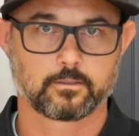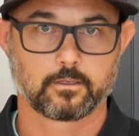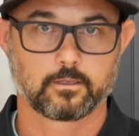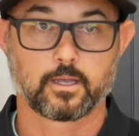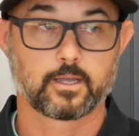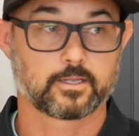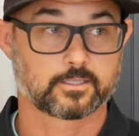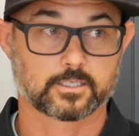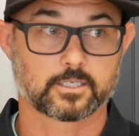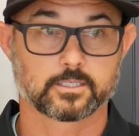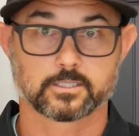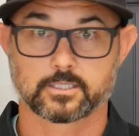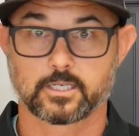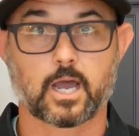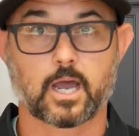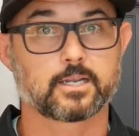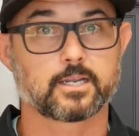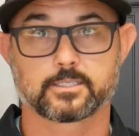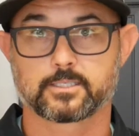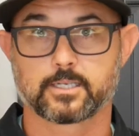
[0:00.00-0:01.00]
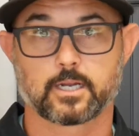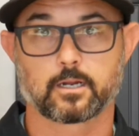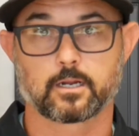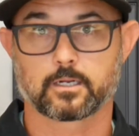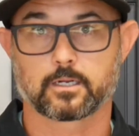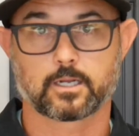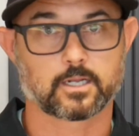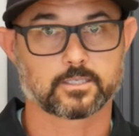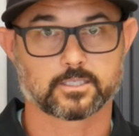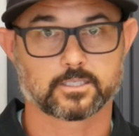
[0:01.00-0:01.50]
That's because God is there.
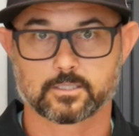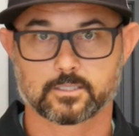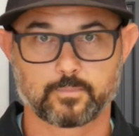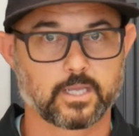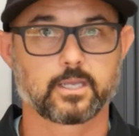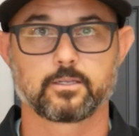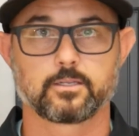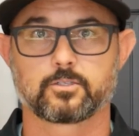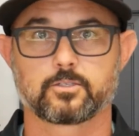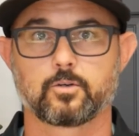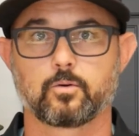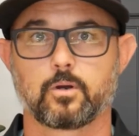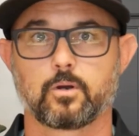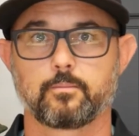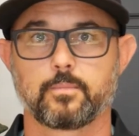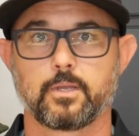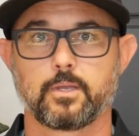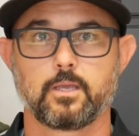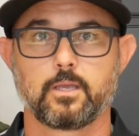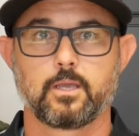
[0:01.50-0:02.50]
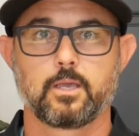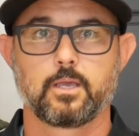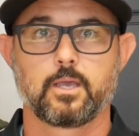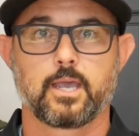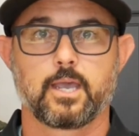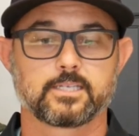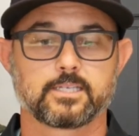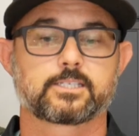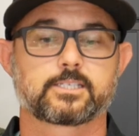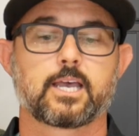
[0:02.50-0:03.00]
God's speaking to him.
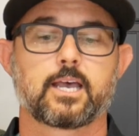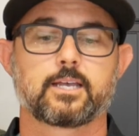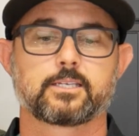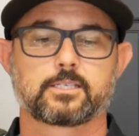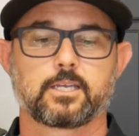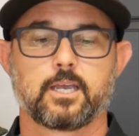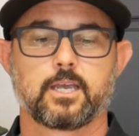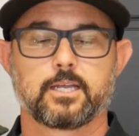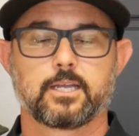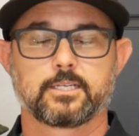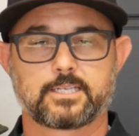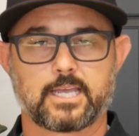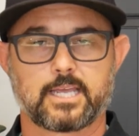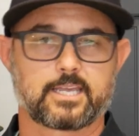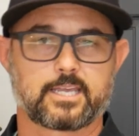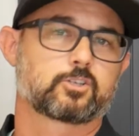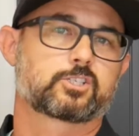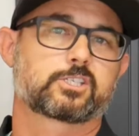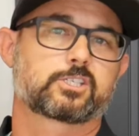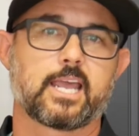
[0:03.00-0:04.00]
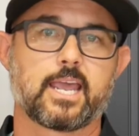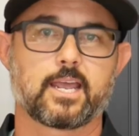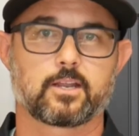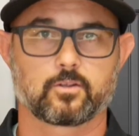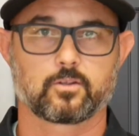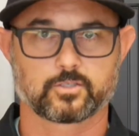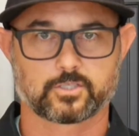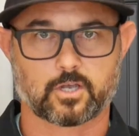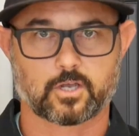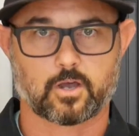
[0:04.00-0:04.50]
He says, take your
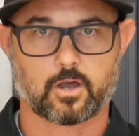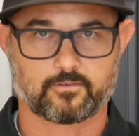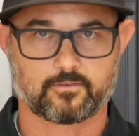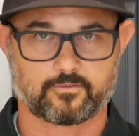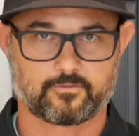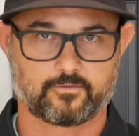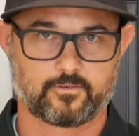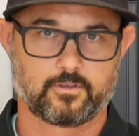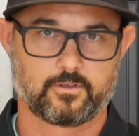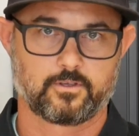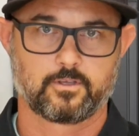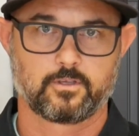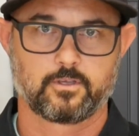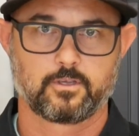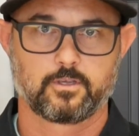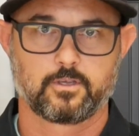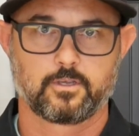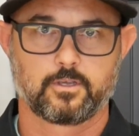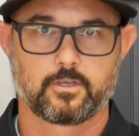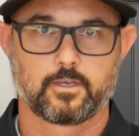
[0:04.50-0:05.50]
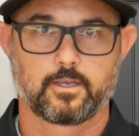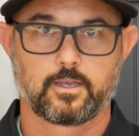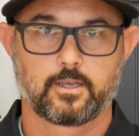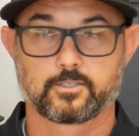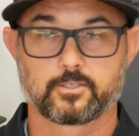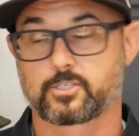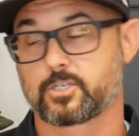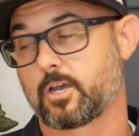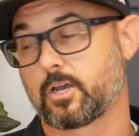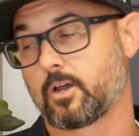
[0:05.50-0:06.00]
sandals off.
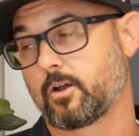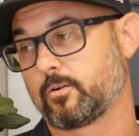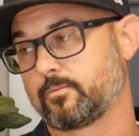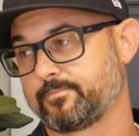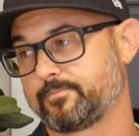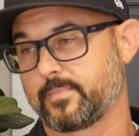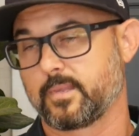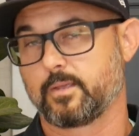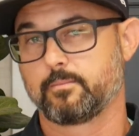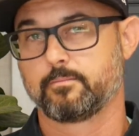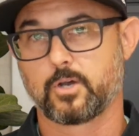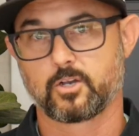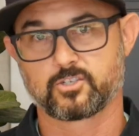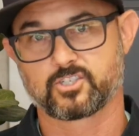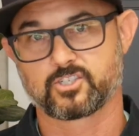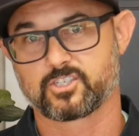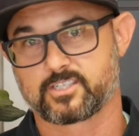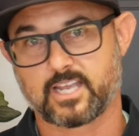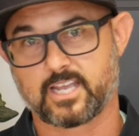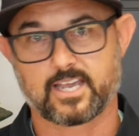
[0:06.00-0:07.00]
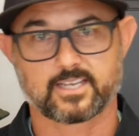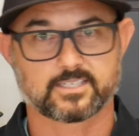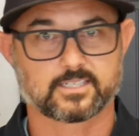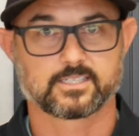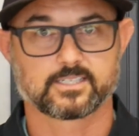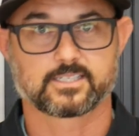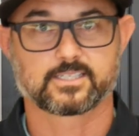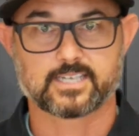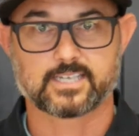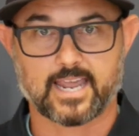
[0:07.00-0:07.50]
And so Moses takes
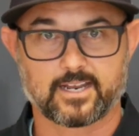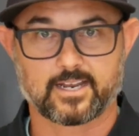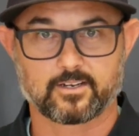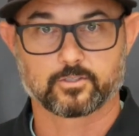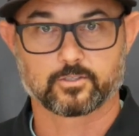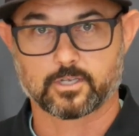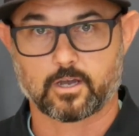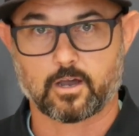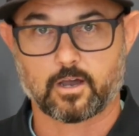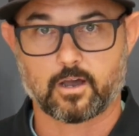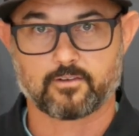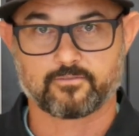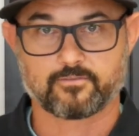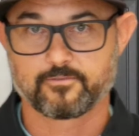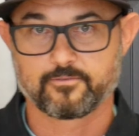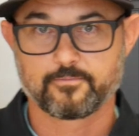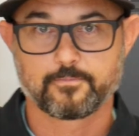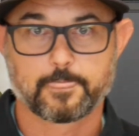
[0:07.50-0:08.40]
his sandals off.